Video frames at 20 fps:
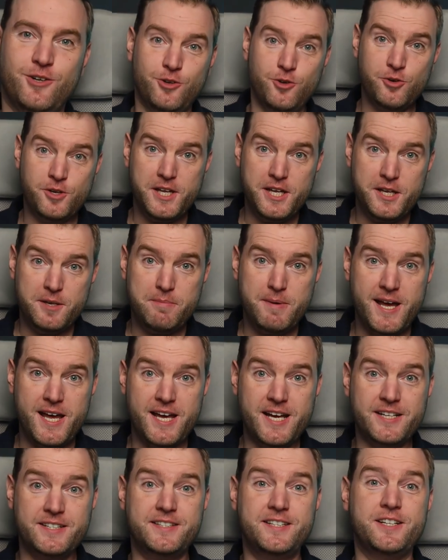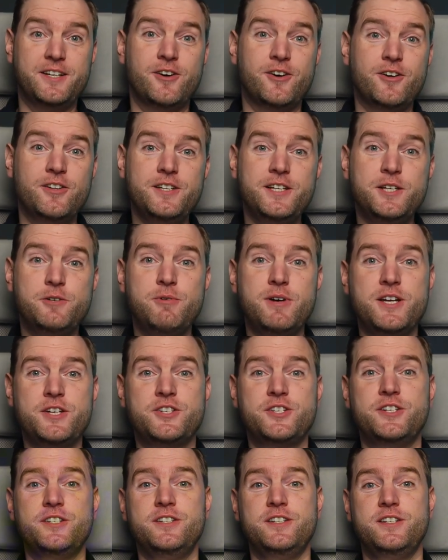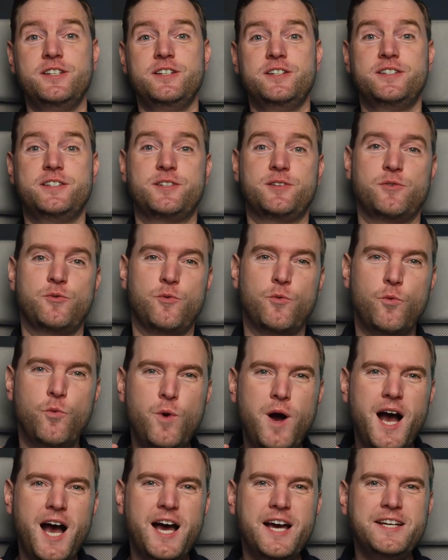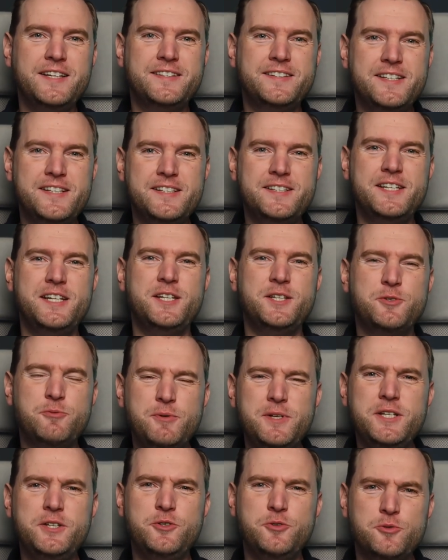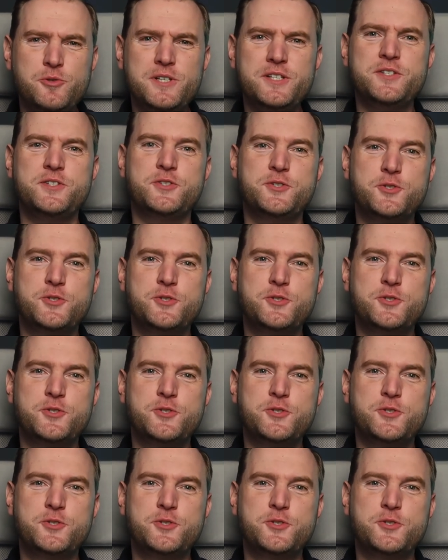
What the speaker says: Looking back, the only question is, why didn't we do it